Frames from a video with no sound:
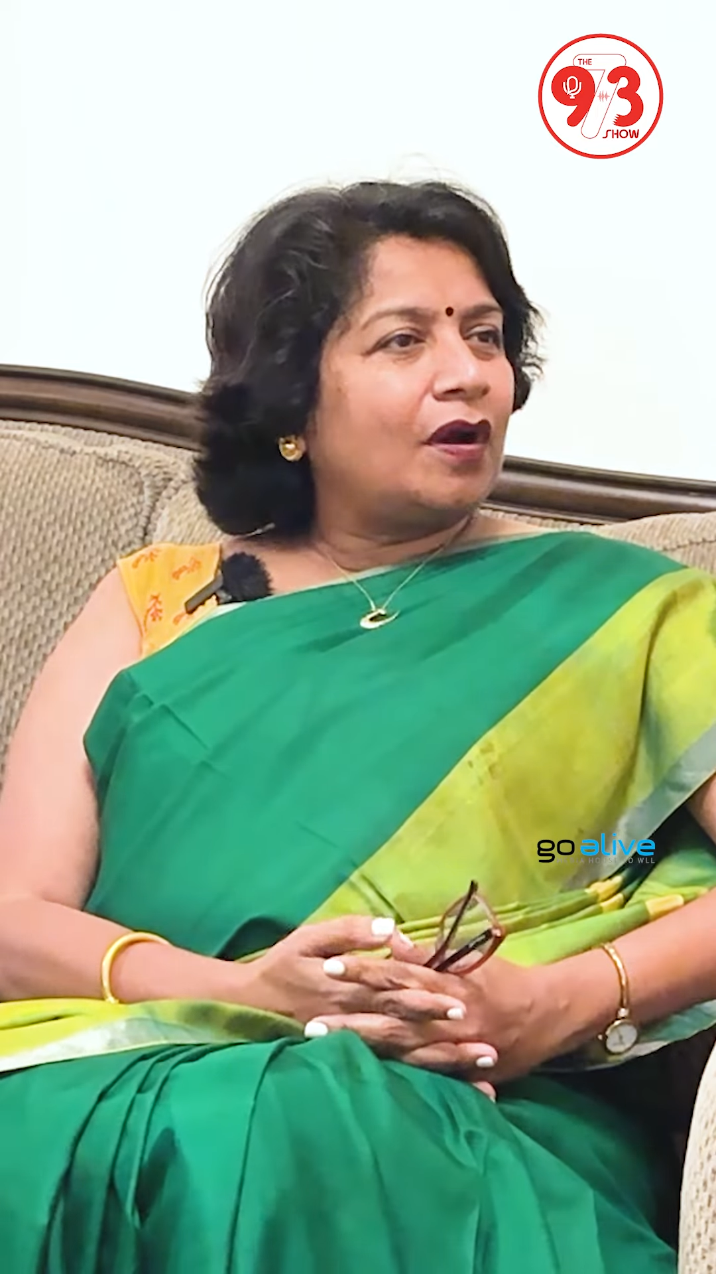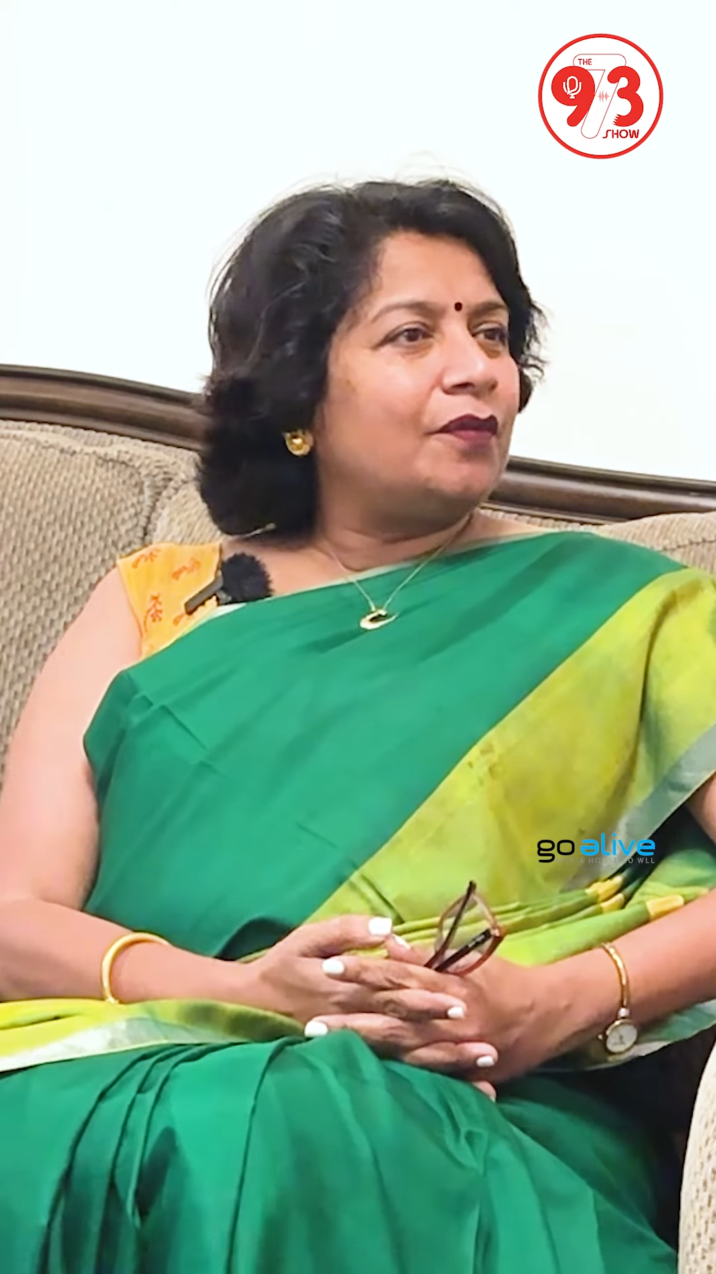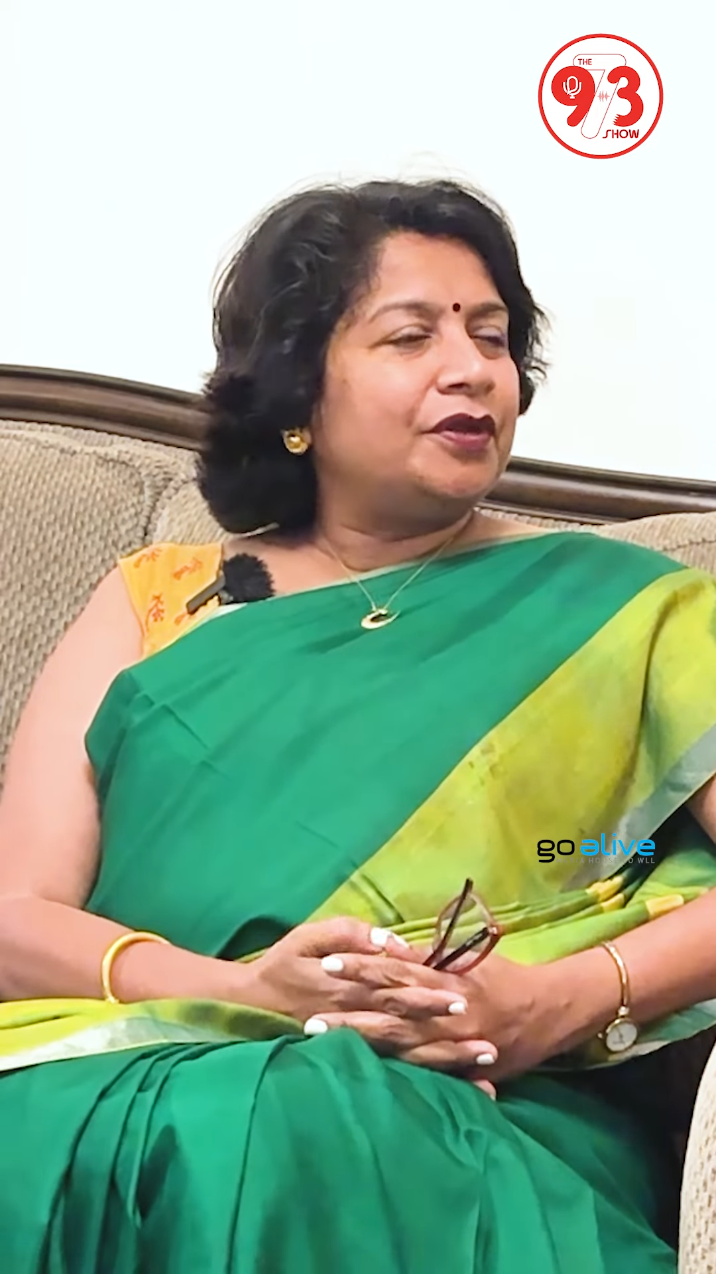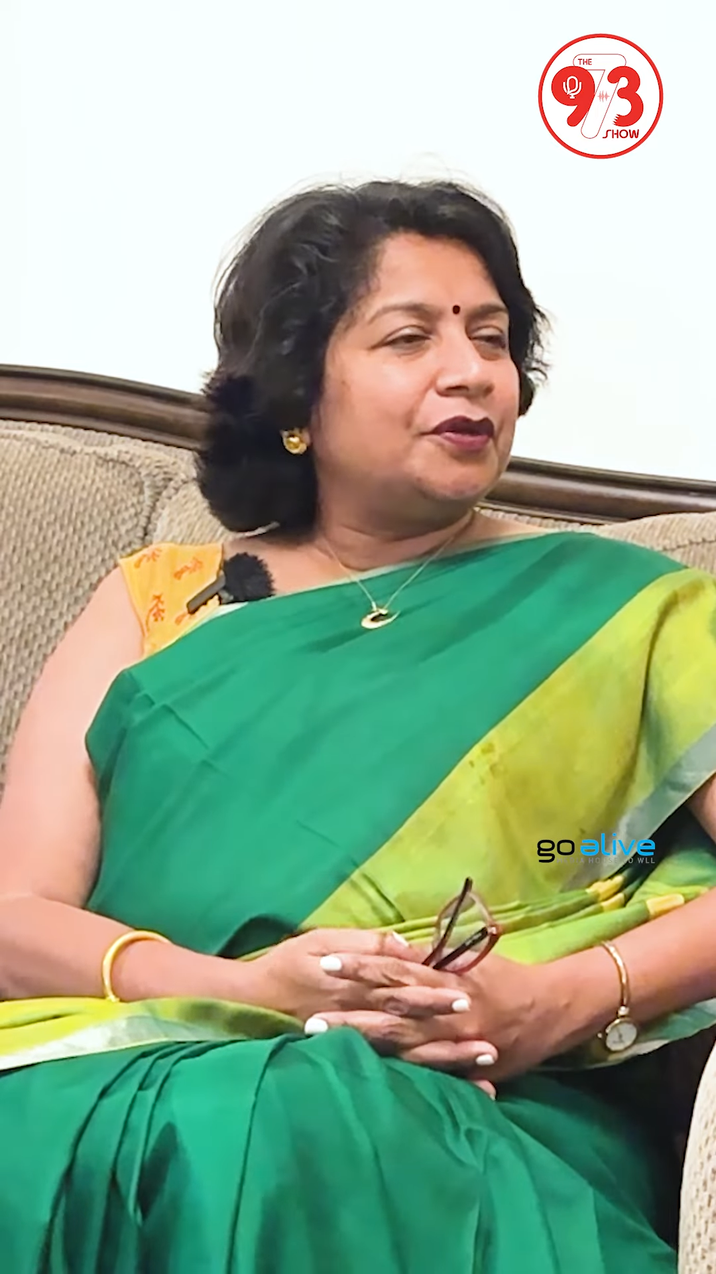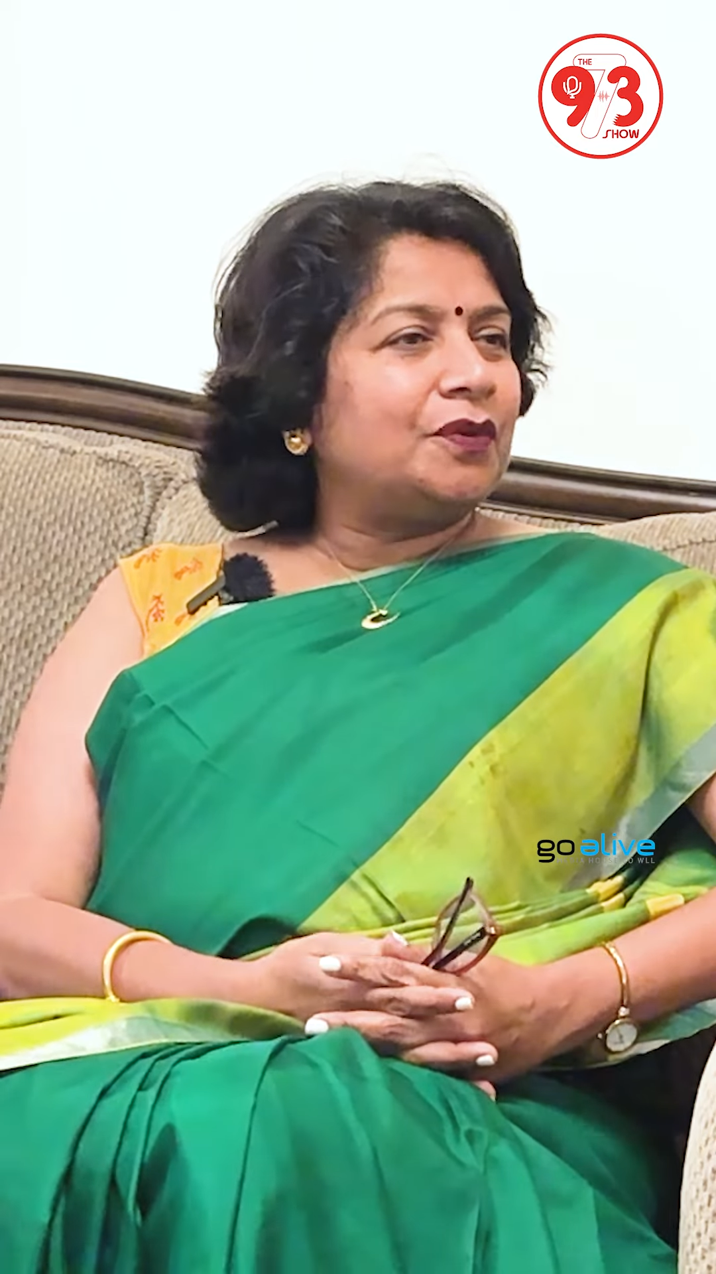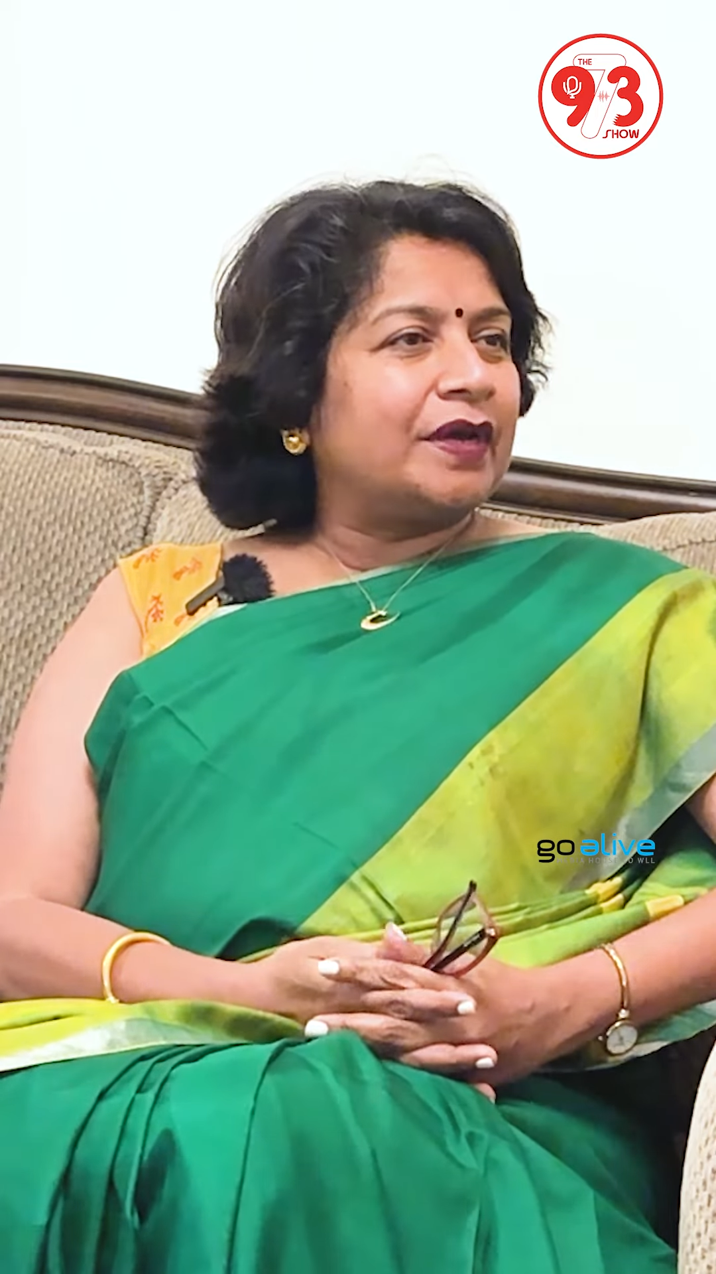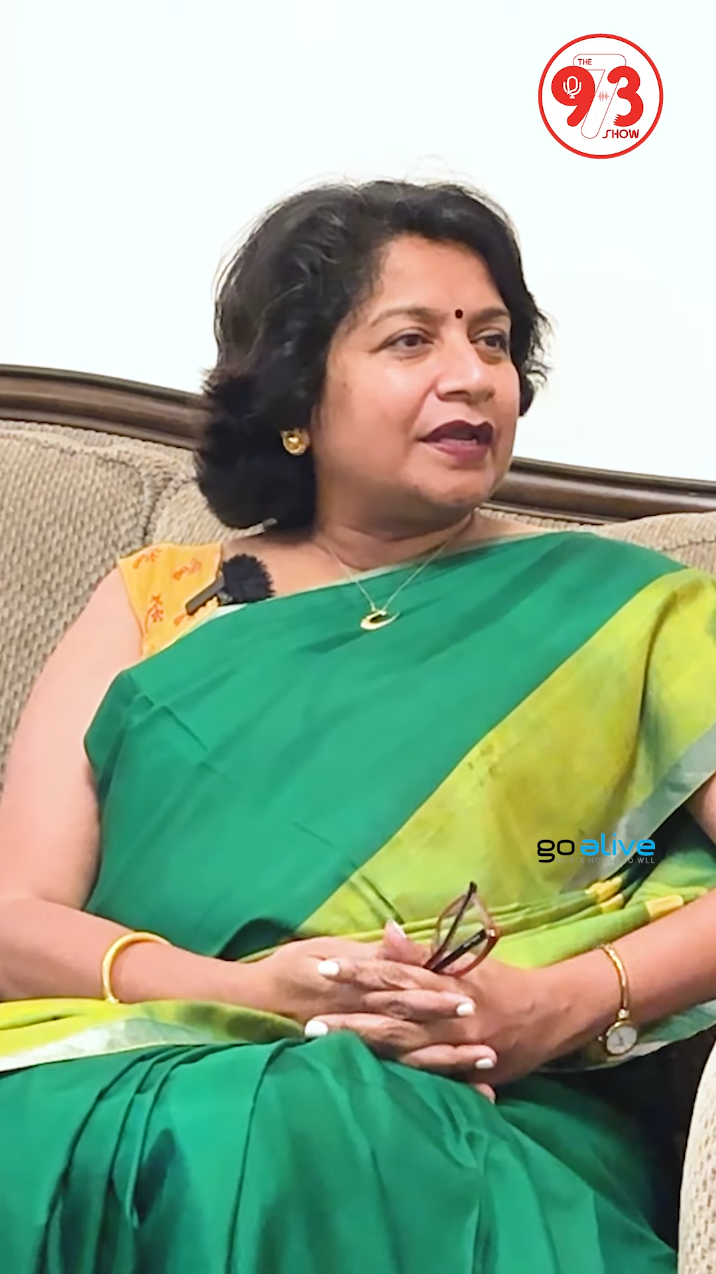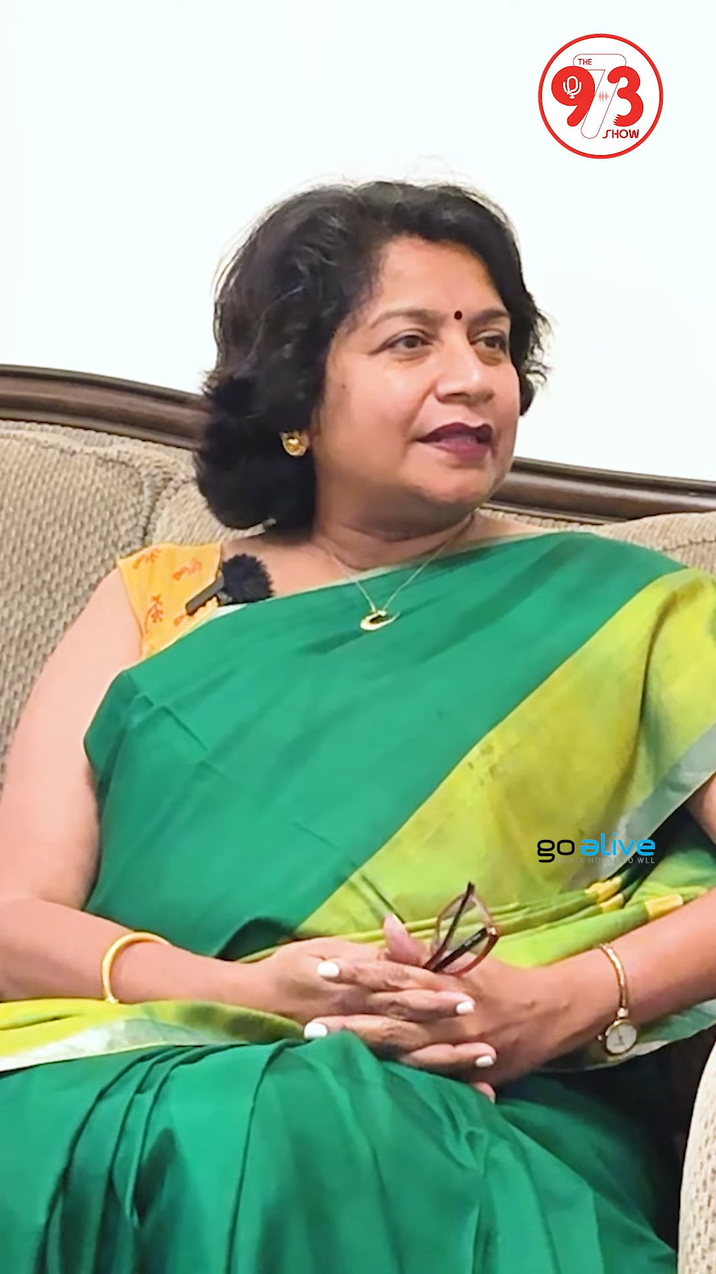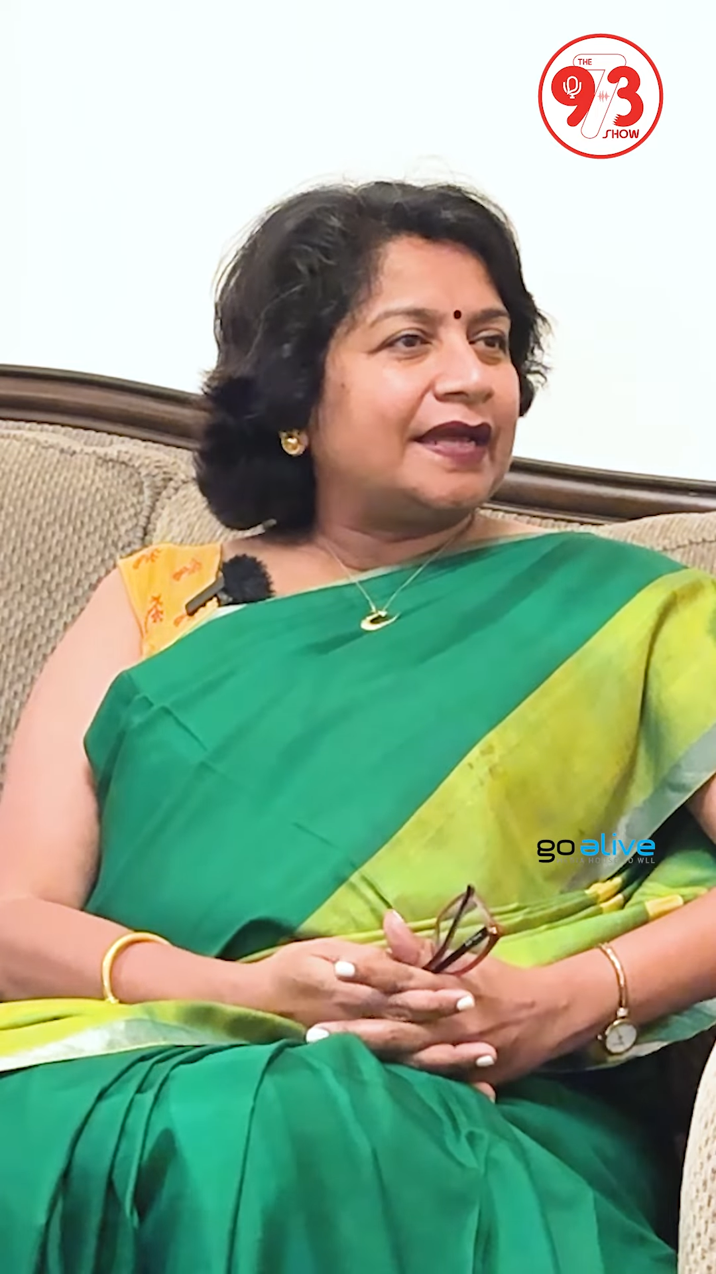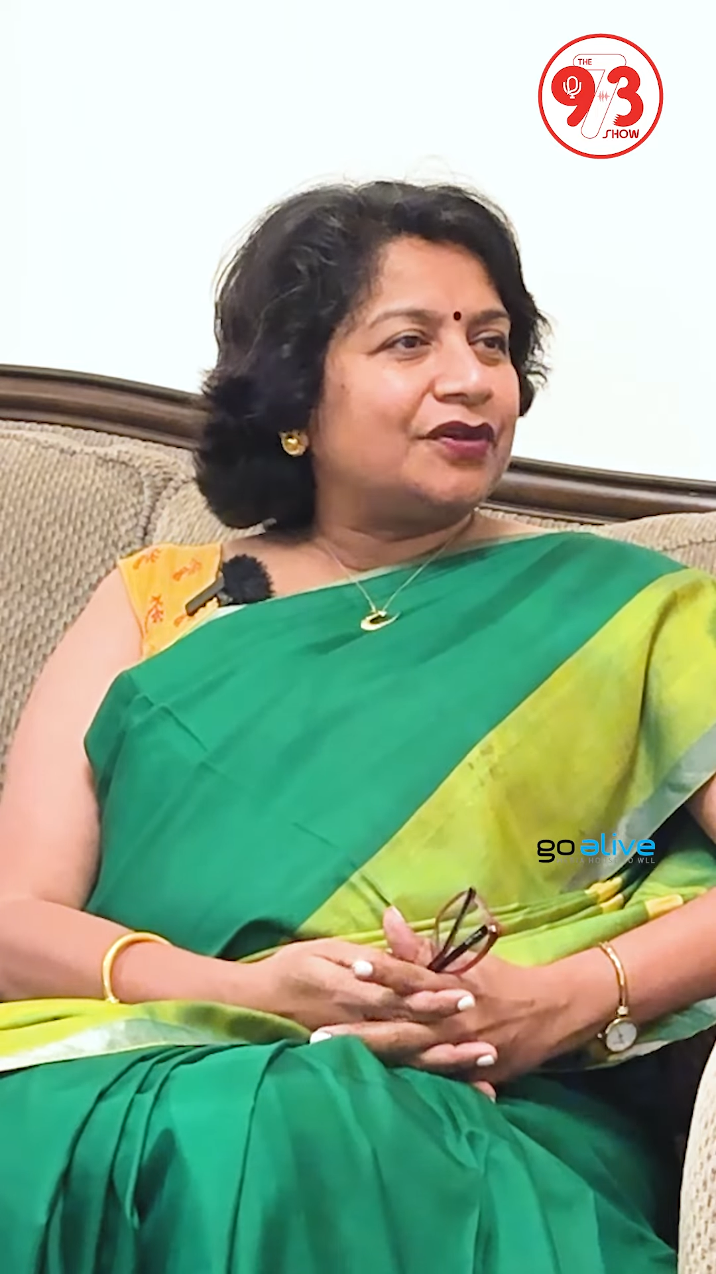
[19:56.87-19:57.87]
how do you look
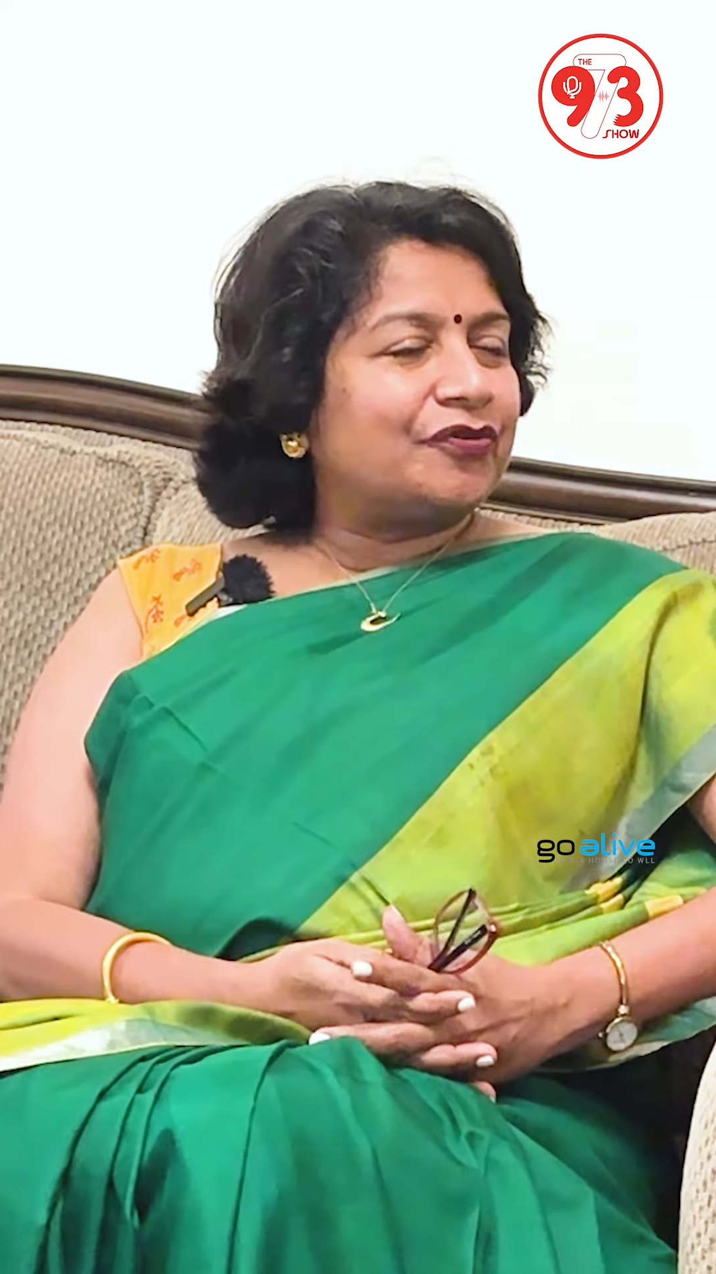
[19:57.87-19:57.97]
at that